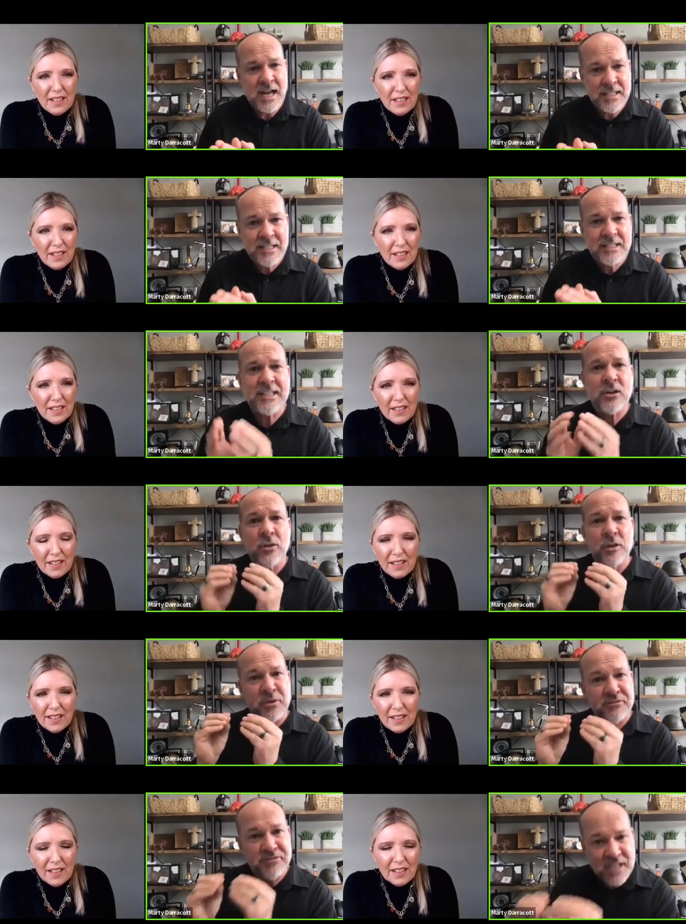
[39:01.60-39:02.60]
Speaker 1: I need to get on the
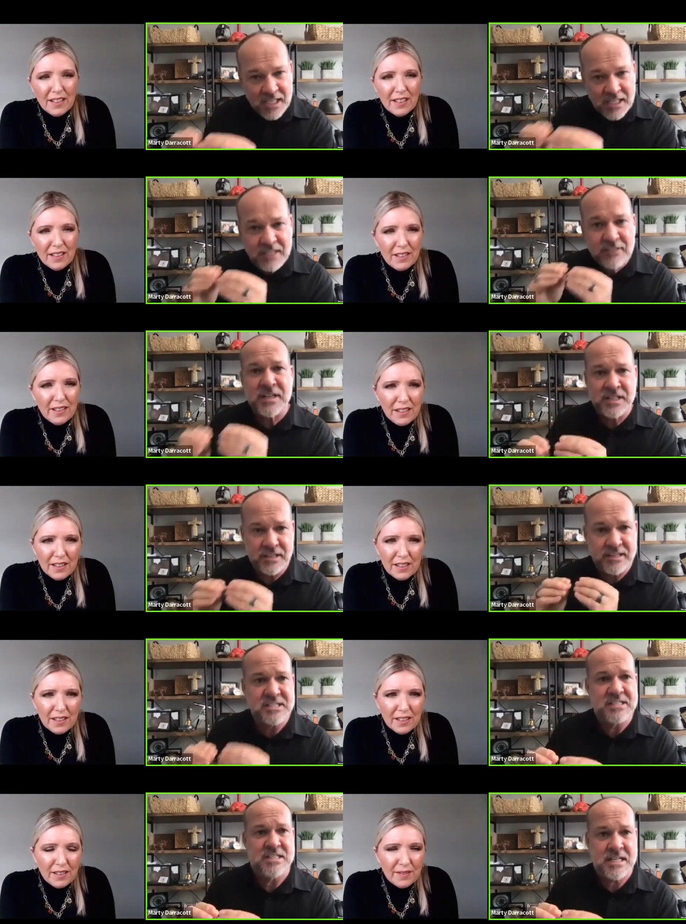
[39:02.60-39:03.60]
preventative end of
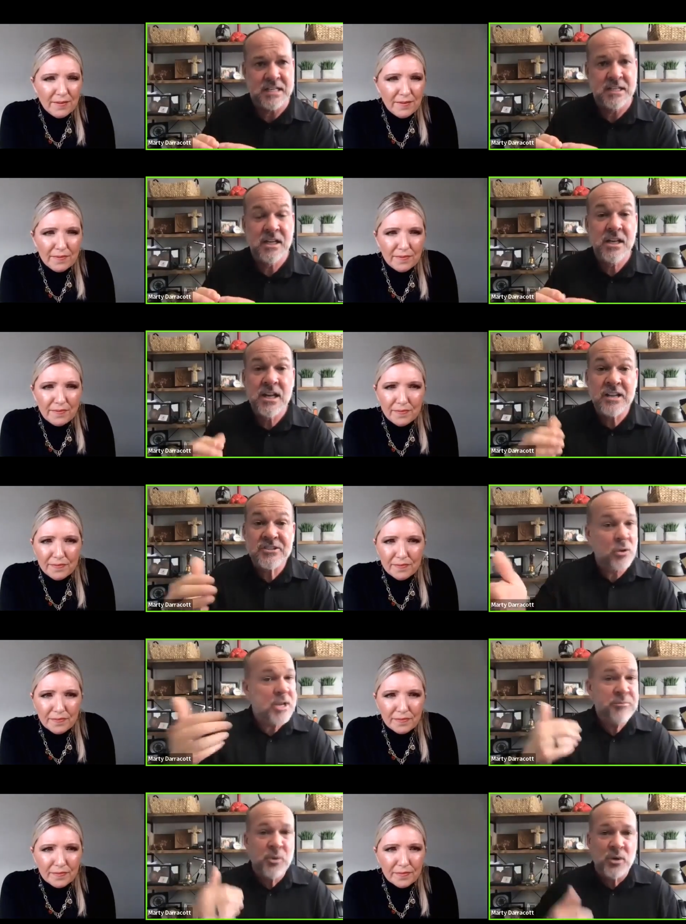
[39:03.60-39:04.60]
this thing. And so
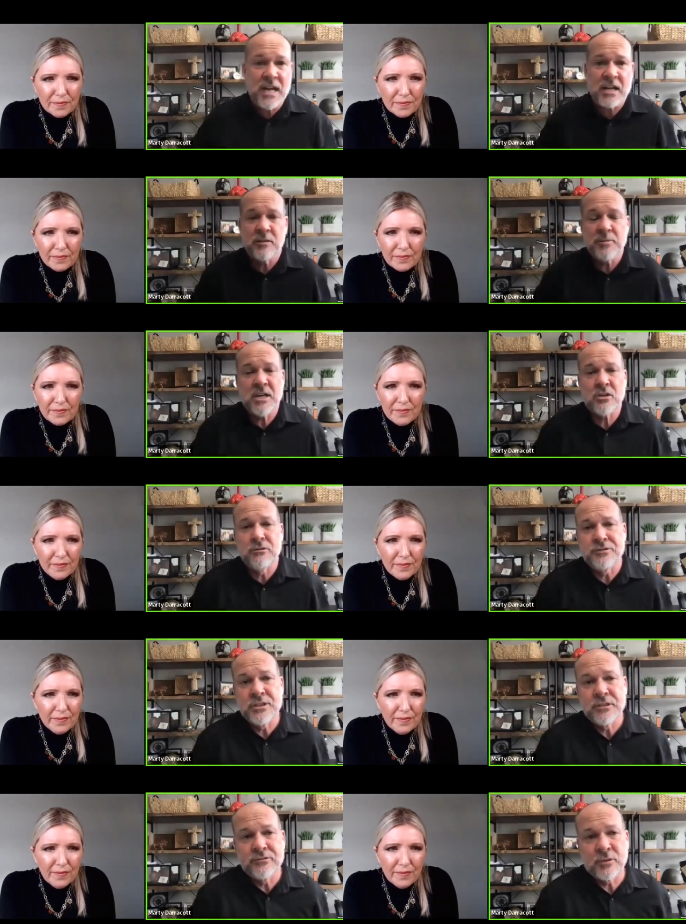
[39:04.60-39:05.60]
he pulled out of the medical
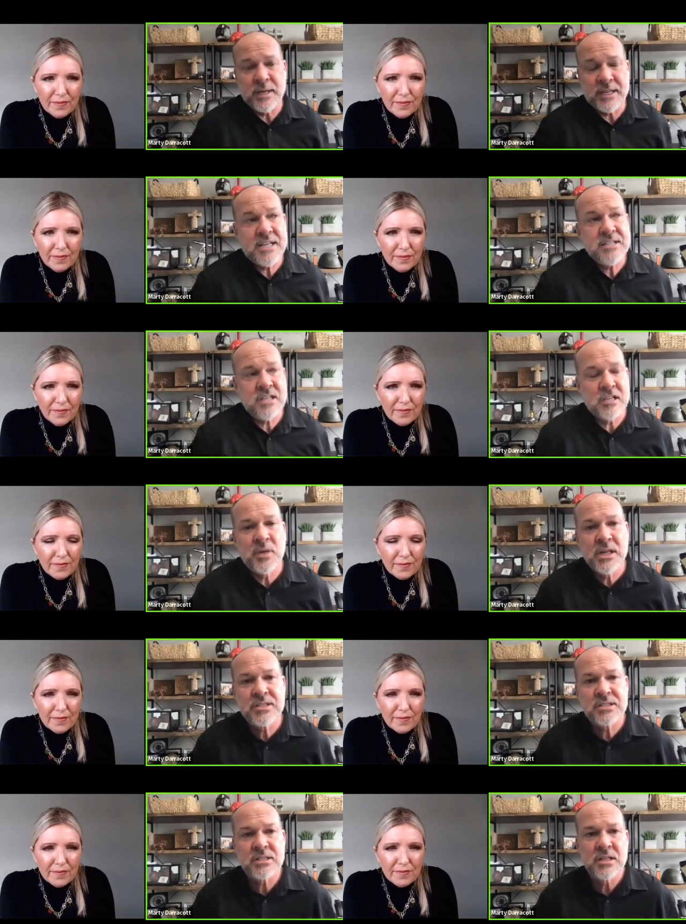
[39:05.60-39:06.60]
field for about 18
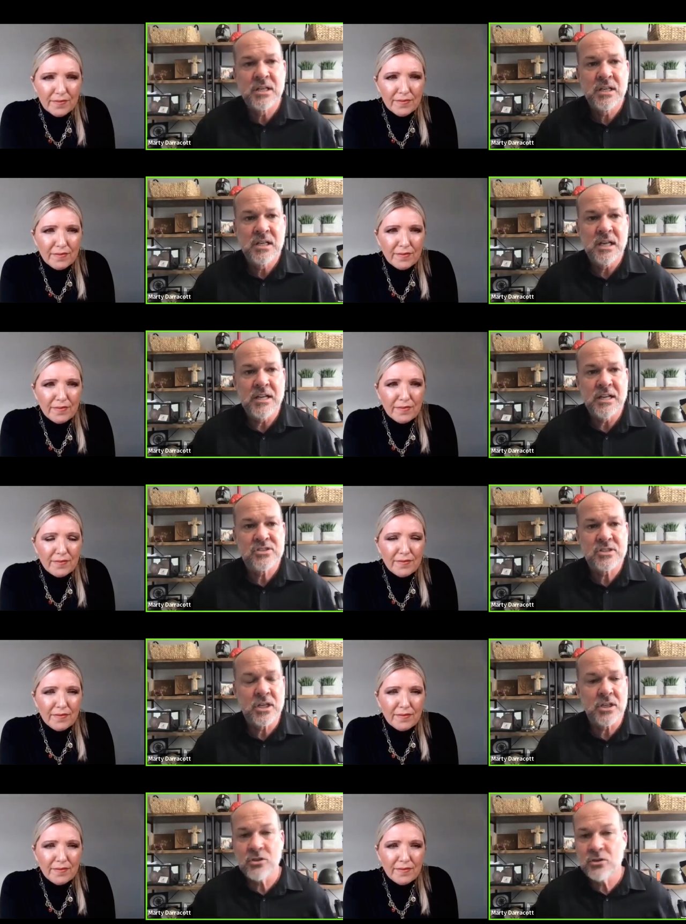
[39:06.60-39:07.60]
months and
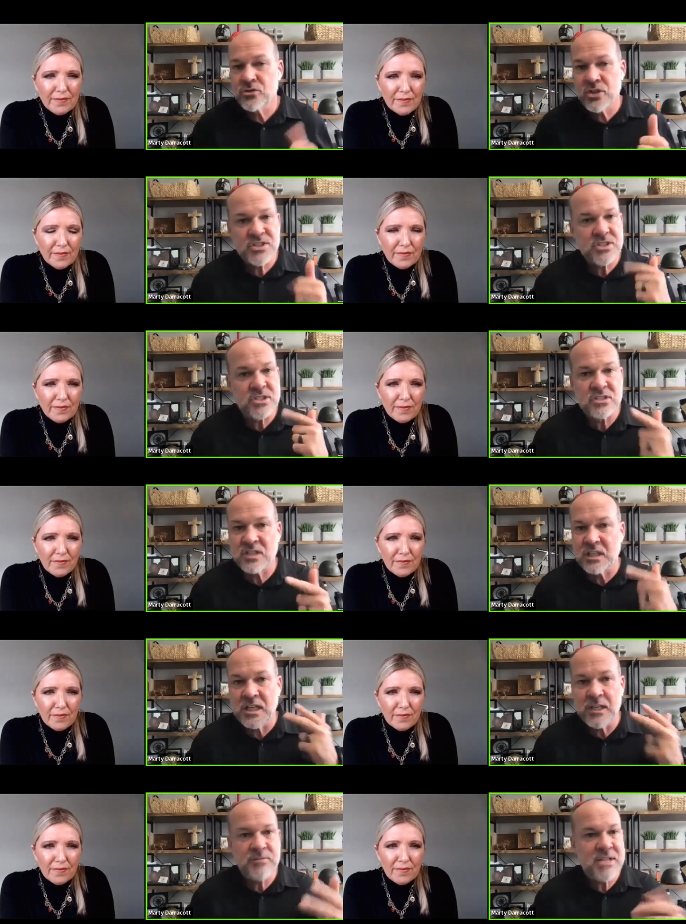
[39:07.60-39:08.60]
studied nutrition,
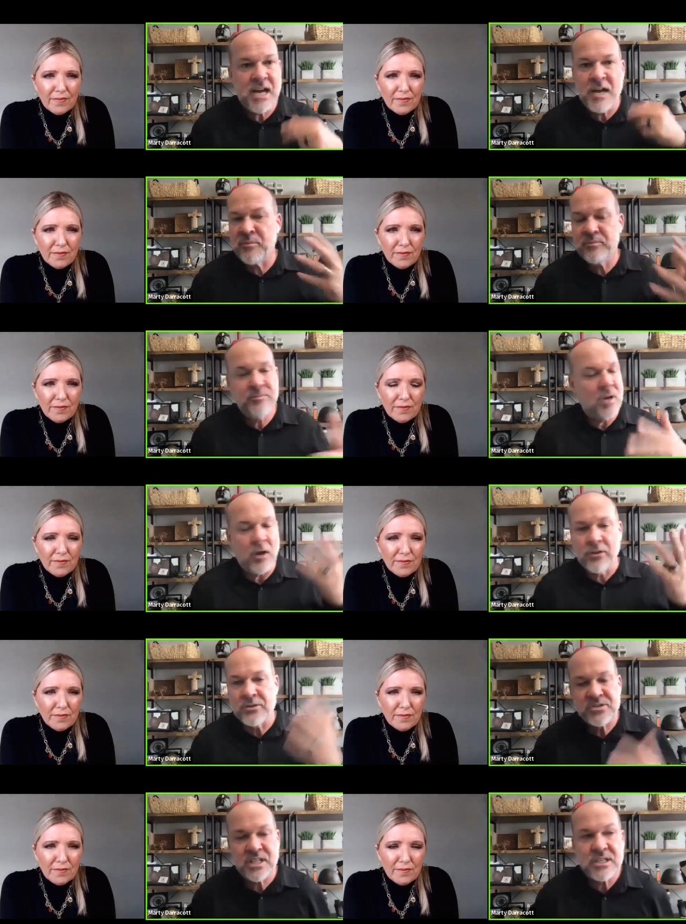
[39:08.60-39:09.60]
sleep, diet, all
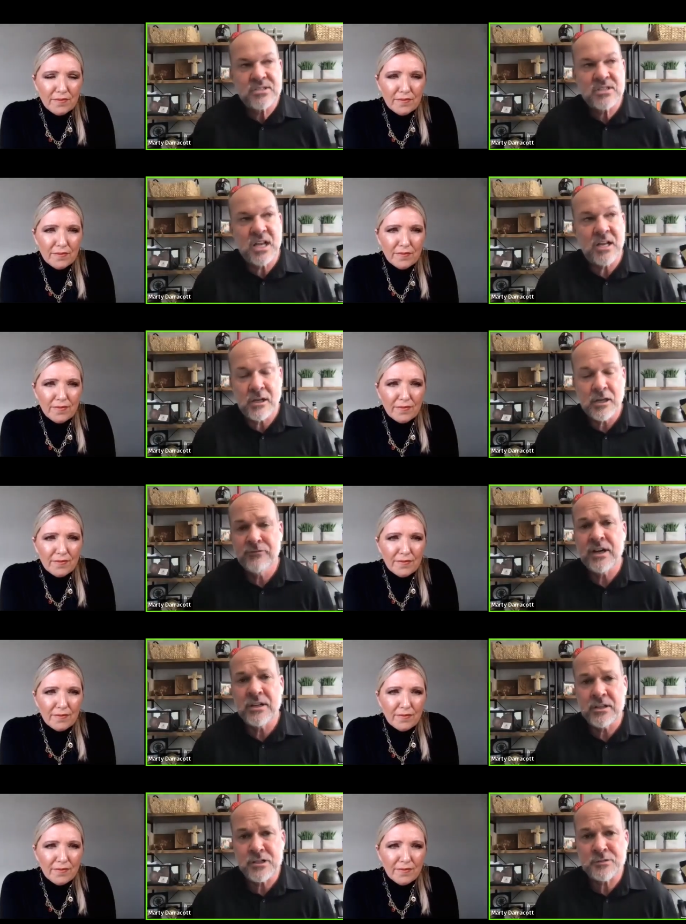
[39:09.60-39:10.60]
those things, and co
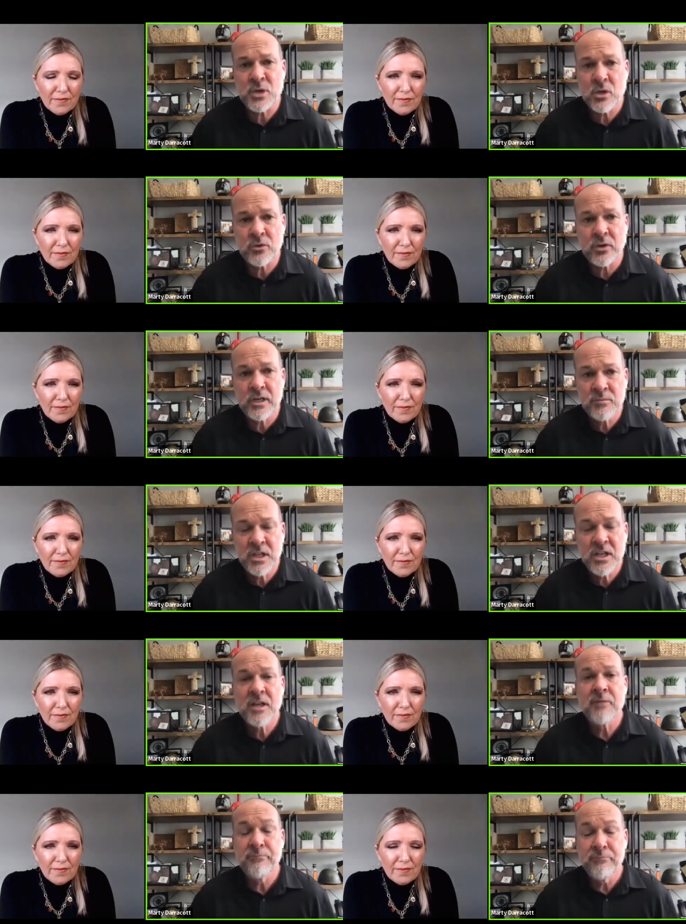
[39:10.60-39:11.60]
founded this program
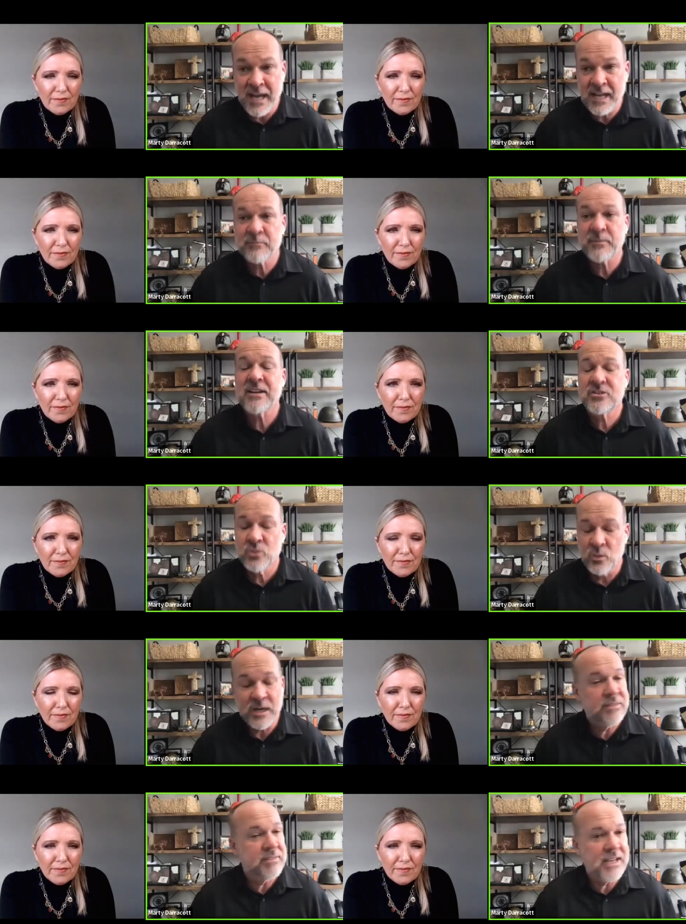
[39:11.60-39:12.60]
backed by
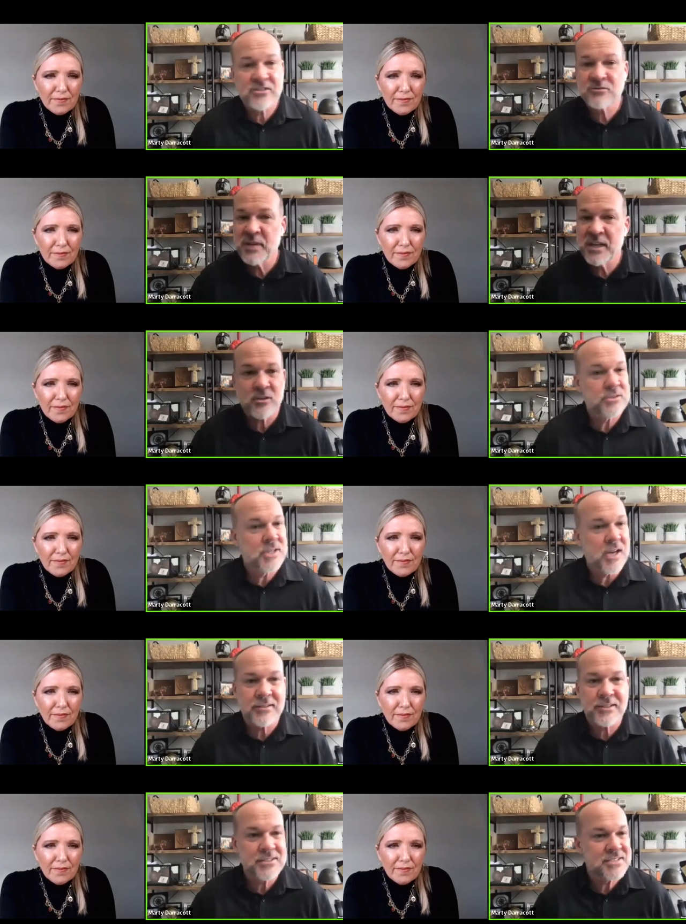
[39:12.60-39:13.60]
20,000 medical
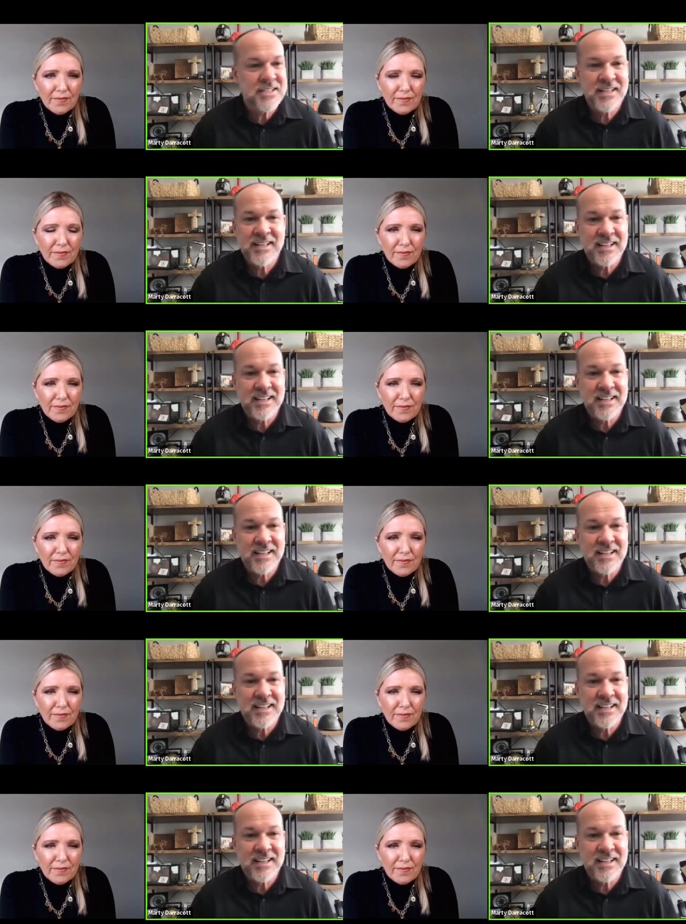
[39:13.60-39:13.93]
doctors.